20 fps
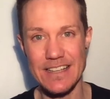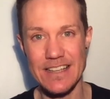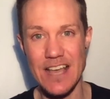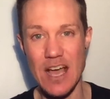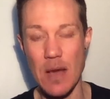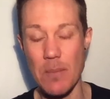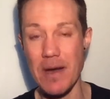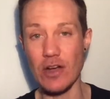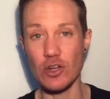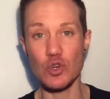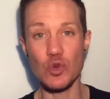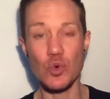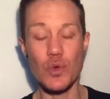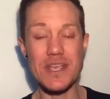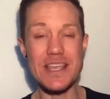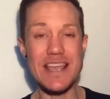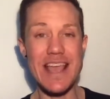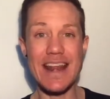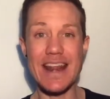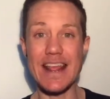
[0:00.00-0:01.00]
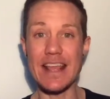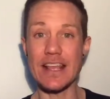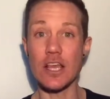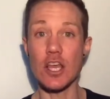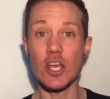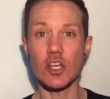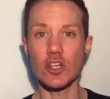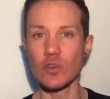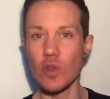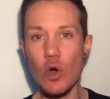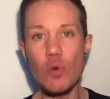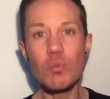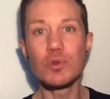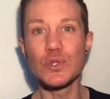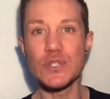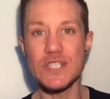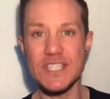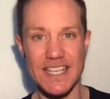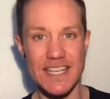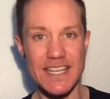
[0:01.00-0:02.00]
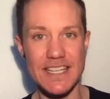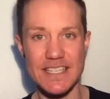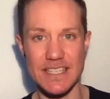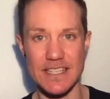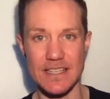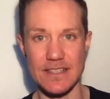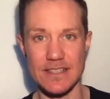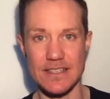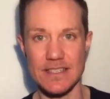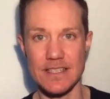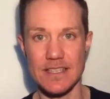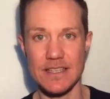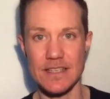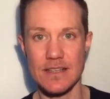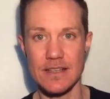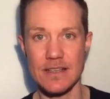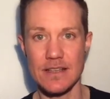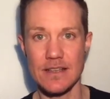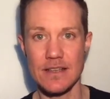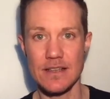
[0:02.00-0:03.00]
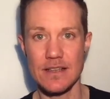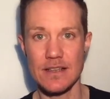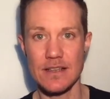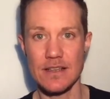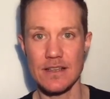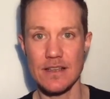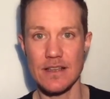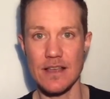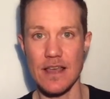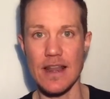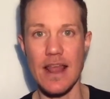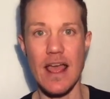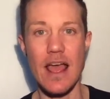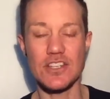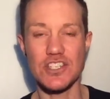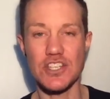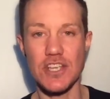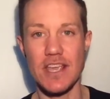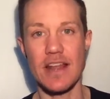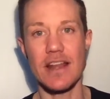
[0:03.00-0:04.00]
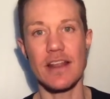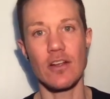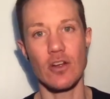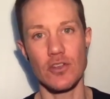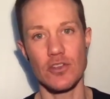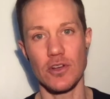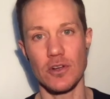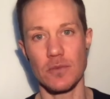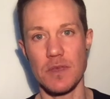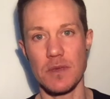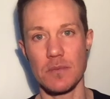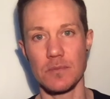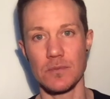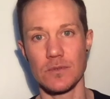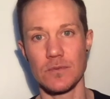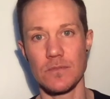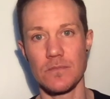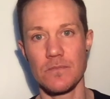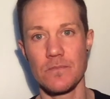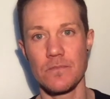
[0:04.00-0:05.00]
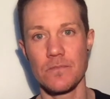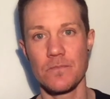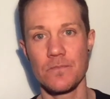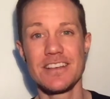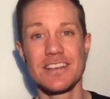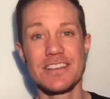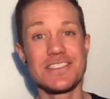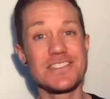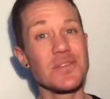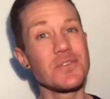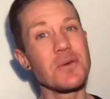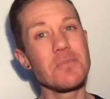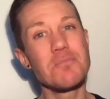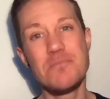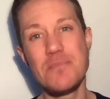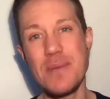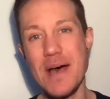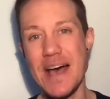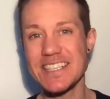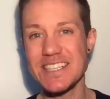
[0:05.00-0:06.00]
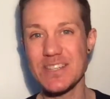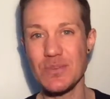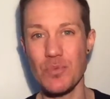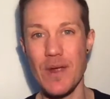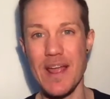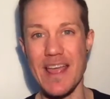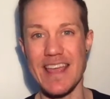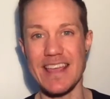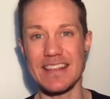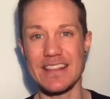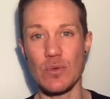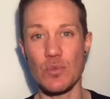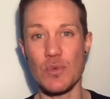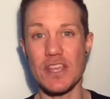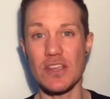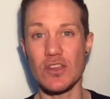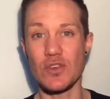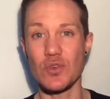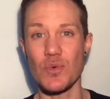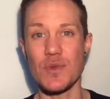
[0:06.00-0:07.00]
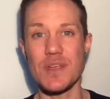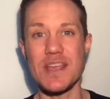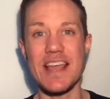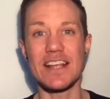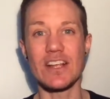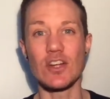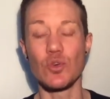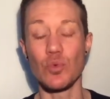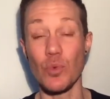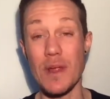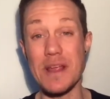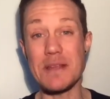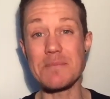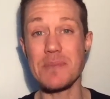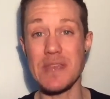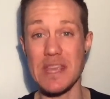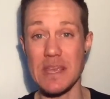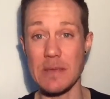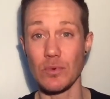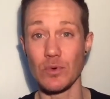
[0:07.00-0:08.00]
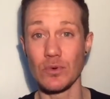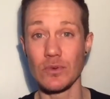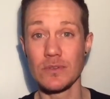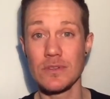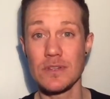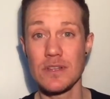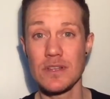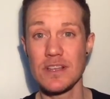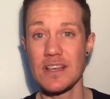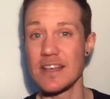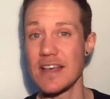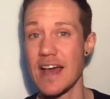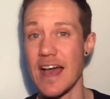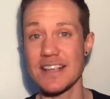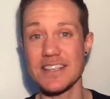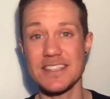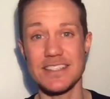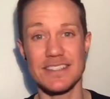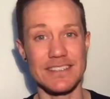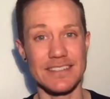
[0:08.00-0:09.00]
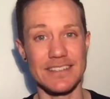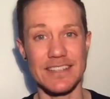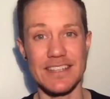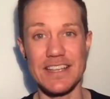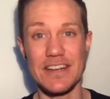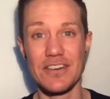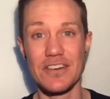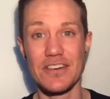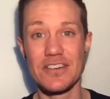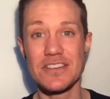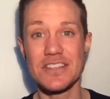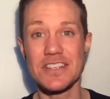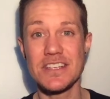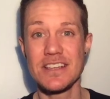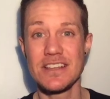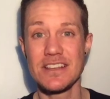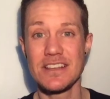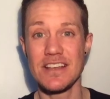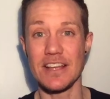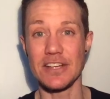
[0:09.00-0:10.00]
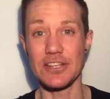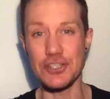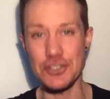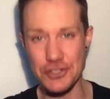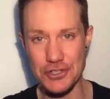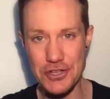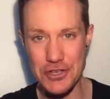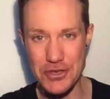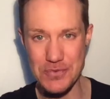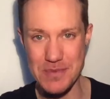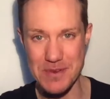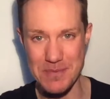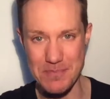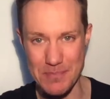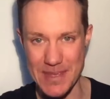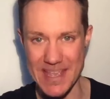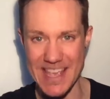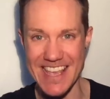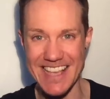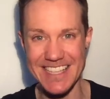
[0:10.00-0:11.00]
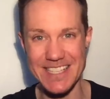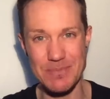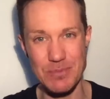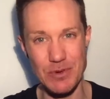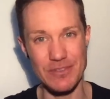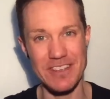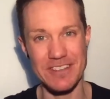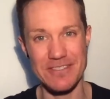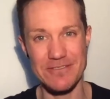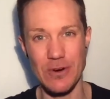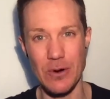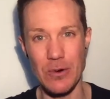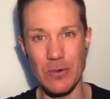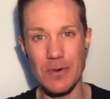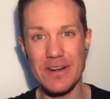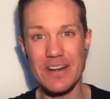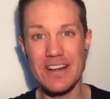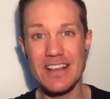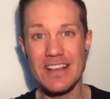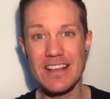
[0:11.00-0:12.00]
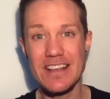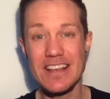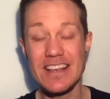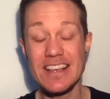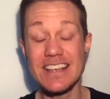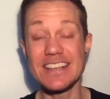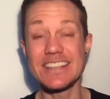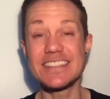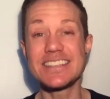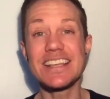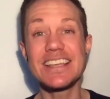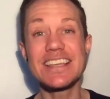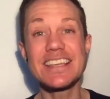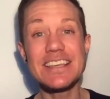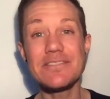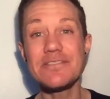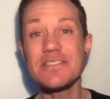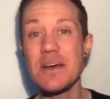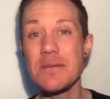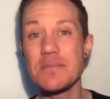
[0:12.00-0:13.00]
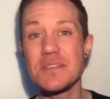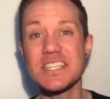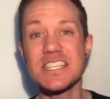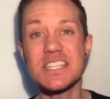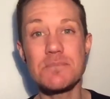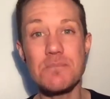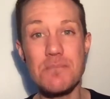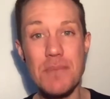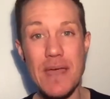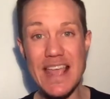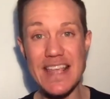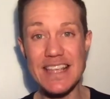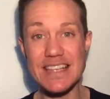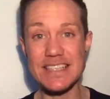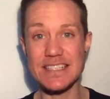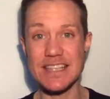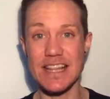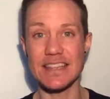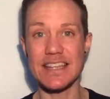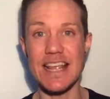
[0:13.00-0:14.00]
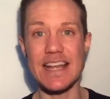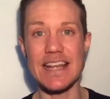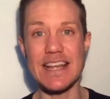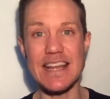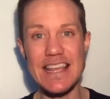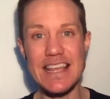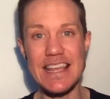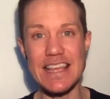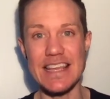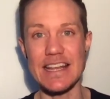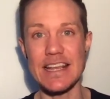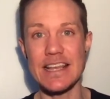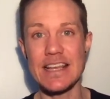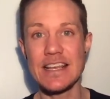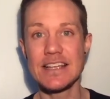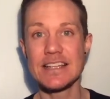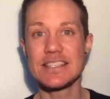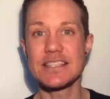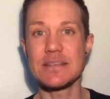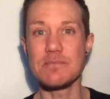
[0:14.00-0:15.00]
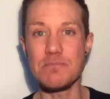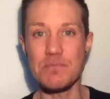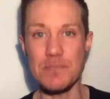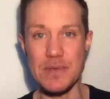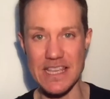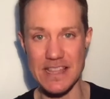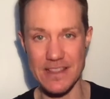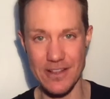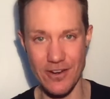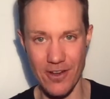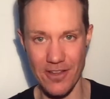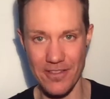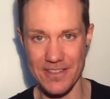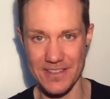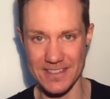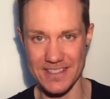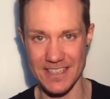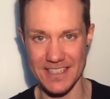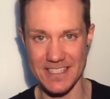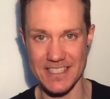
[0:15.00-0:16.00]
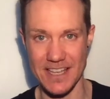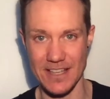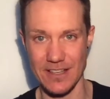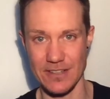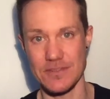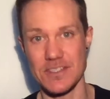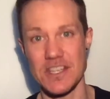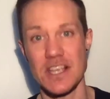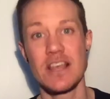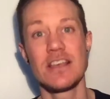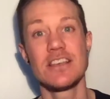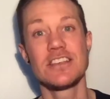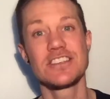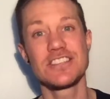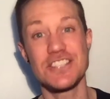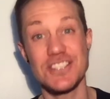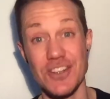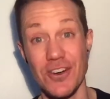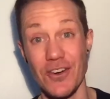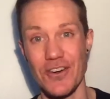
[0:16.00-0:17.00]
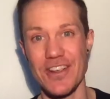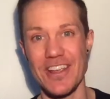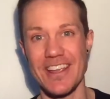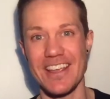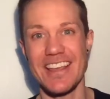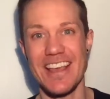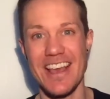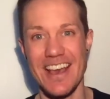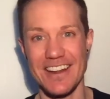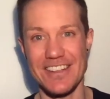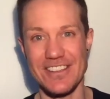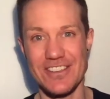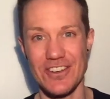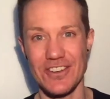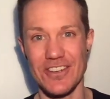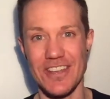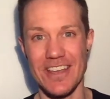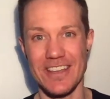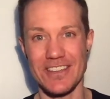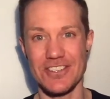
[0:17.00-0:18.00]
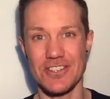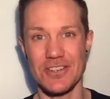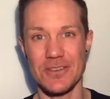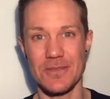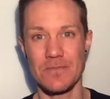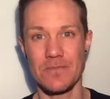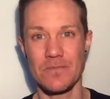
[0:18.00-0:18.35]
about creating global citizens, and educating our young people. So the best way that we can create great people, excellent leaders, and good human beings moving forward is to give them the space that they need to be their authentic selves starting at a young age.